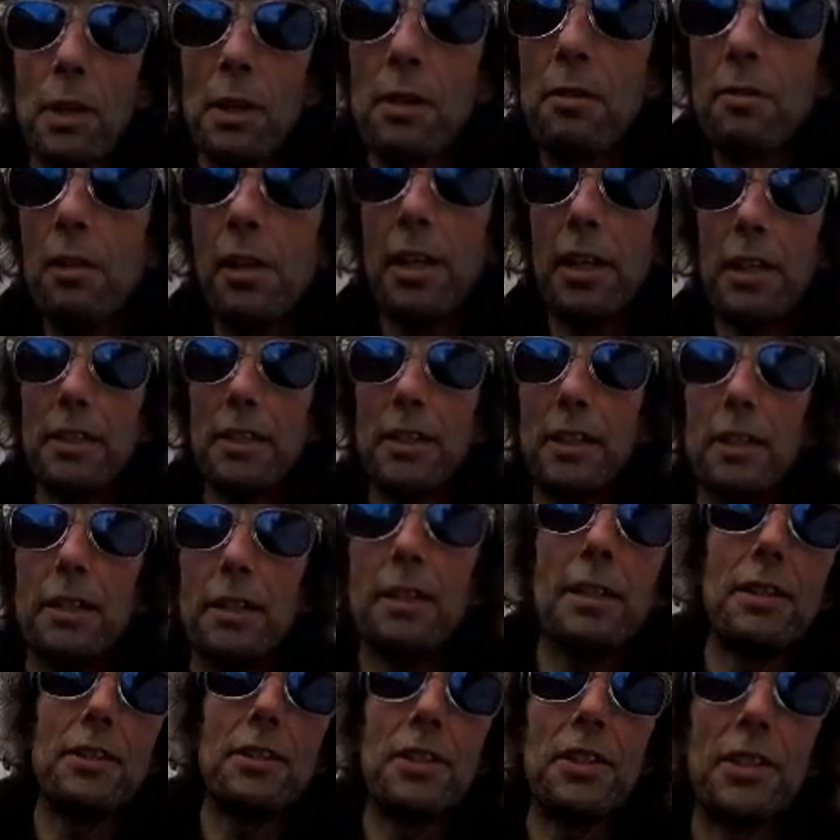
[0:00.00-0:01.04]
Right,
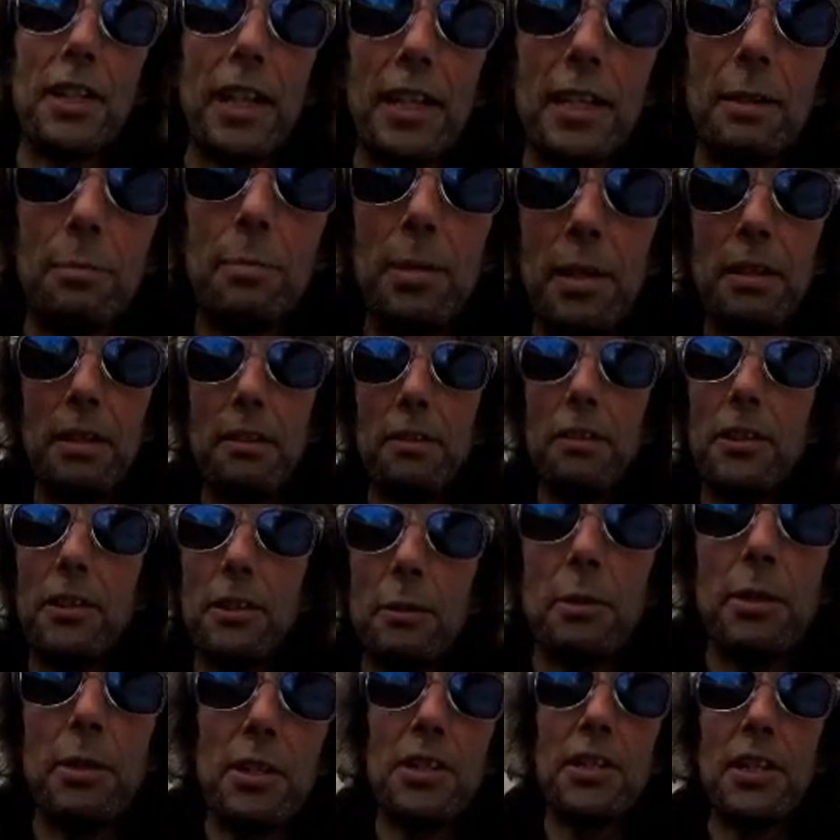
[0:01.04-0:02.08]
let's just head up here and see
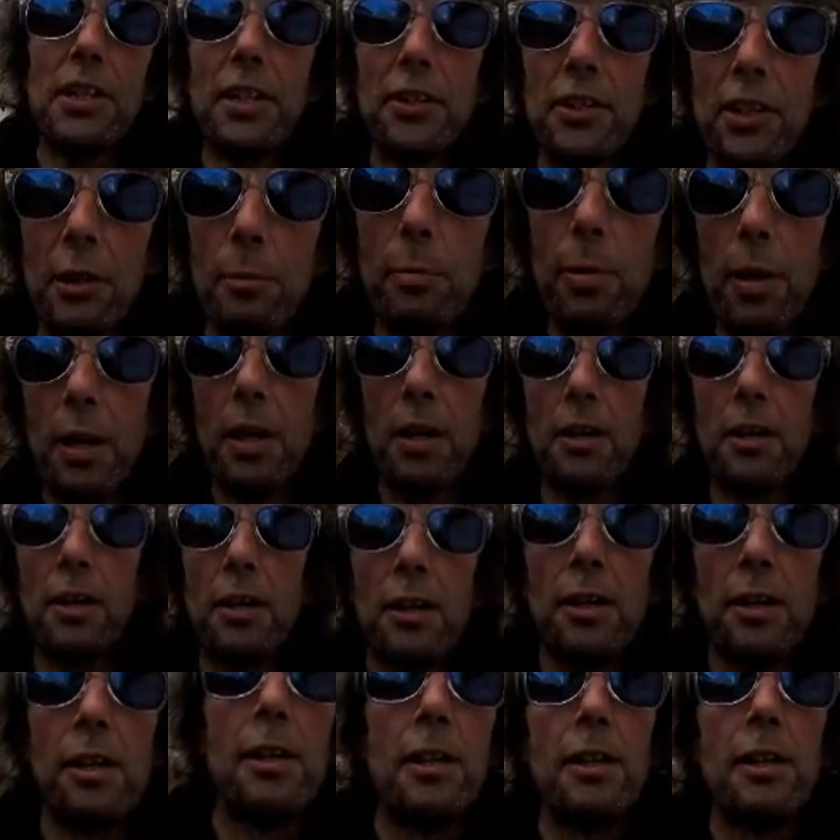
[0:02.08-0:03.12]
where this ends up.
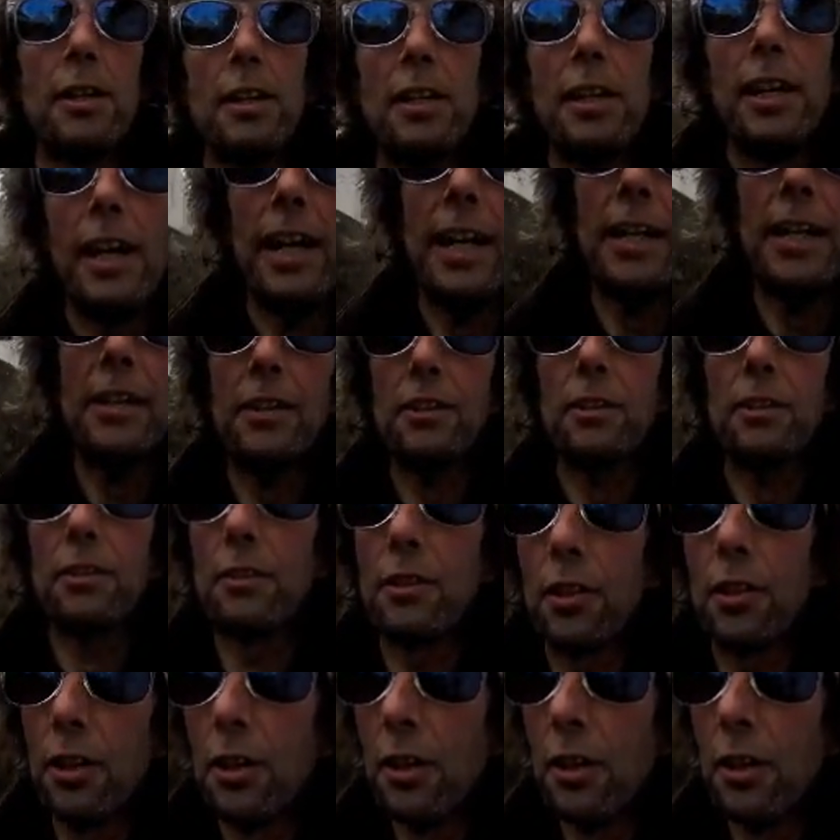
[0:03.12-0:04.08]
Excellent.